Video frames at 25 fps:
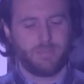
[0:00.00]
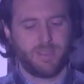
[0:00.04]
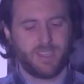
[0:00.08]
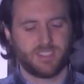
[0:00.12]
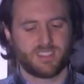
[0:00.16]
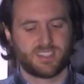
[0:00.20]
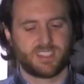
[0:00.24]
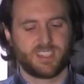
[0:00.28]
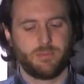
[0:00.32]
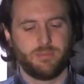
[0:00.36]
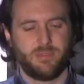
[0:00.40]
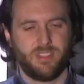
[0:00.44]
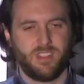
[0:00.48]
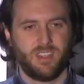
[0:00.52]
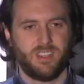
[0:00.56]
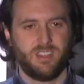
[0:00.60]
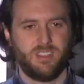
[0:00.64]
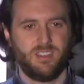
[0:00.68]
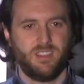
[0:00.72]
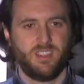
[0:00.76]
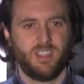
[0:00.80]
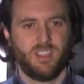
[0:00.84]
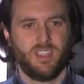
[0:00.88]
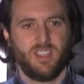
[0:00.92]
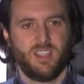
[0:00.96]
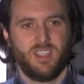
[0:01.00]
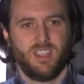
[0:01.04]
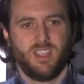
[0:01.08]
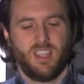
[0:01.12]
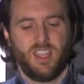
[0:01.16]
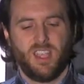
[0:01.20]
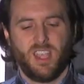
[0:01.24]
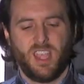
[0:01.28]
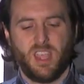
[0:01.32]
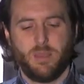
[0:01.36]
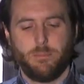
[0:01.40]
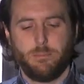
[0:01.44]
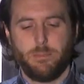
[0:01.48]
about something,
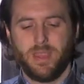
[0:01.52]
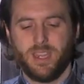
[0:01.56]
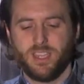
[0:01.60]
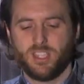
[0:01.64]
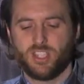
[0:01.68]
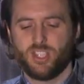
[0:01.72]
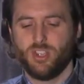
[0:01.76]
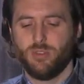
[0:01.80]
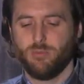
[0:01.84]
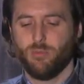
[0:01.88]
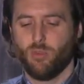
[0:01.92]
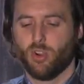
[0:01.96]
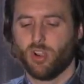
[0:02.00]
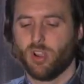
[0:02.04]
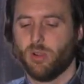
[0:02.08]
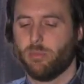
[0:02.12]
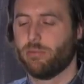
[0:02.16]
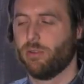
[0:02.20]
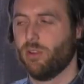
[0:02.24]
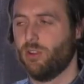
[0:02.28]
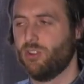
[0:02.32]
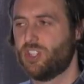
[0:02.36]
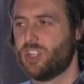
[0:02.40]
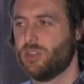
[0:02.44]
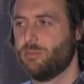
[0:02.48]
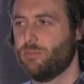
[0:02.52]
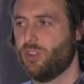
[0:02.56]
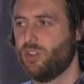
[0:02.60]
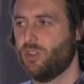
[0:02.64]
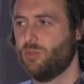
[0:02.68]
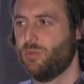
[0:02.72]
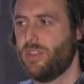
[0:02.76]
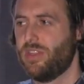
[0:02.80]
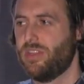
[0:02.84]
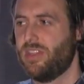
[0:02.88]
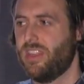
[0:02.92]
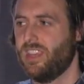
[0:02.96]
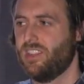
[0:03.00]
it makes you more approachable
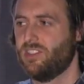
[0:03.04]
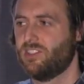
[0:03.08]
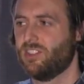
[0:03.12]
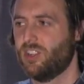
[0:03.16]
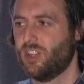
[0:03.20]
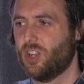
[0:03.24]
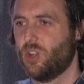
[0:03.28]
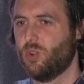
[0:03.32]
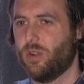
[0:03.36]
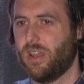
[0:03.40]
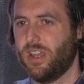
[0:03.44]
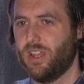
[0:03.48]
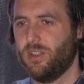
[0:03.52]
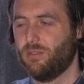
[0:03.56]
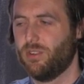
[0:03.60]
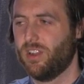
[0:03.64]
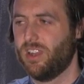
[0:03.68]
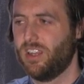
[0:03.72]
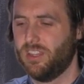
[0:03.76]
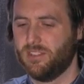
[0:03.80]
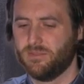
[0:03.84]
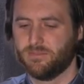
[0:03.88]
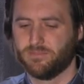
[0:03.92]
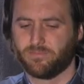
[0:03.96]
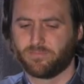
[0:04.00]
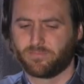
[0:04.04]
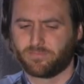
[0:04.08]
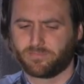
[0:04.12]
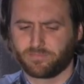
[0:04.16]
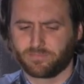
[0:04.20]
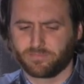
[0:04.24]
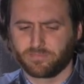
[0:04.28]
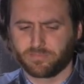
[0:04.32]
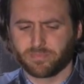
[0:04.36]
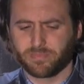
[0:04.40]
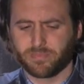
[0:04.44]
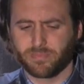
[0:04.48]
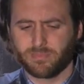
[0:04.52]
when things aren't quite right.
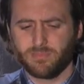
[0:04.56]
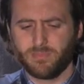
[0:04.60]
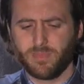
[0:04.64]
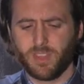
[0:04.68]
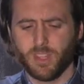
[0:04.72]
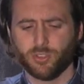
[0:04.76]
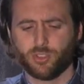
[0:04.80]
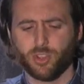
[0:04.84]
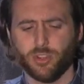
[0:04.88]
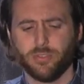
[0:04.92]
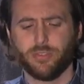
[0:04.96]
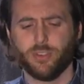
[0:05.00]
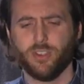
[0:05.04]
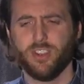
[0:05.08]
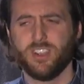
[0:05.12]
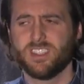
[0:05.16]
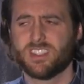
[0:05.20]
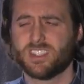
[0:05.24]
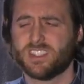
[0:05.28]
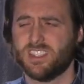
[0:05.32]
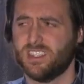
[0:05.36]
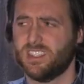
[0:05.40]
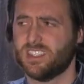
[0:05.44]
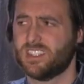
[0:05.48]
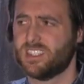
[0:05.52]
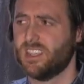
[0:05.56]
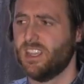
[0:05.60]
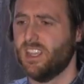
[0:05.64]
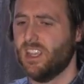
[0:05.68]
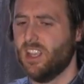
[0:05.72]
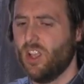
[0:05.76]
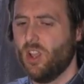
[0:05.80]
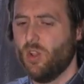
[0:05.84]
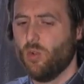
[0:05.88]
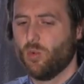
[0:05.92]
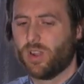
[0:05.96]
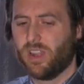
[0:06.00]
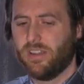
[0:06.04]
So, for instance,
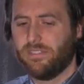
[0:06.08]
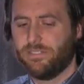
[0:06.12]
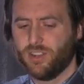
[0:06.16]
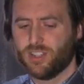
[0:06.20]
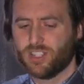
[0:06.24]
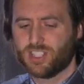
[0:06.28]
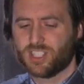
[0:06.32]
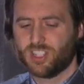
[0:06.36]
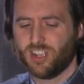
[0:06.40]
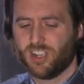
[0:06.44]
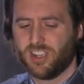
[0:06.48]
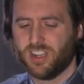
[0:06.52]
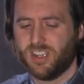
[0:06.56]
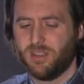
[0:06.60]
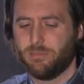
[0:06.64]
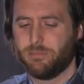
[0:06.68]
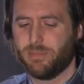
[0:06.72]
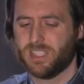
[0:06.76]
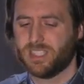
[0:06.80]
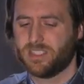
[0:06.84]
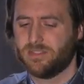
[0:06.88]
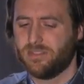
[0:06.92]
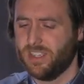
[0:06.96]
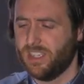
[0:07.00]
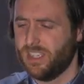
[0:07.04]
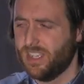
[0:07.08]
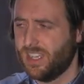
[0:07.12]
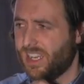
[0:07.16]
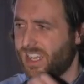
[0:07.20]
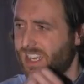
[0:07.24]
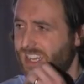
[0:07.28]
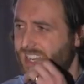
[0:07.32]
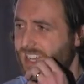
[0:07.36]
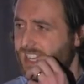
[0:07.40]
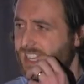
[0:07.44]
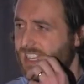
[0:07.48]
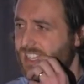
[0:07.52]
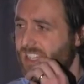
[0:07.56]
when I first started at BuzzFeed,
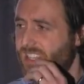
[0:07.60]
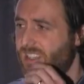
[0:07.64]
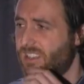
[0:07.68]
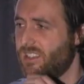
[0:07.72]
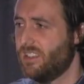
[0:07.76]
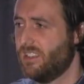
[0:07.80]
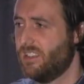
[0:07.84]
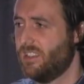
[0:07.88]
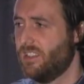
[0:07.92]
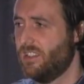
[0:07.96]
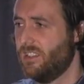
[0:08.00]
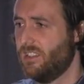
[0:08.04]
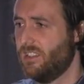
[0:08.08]
I had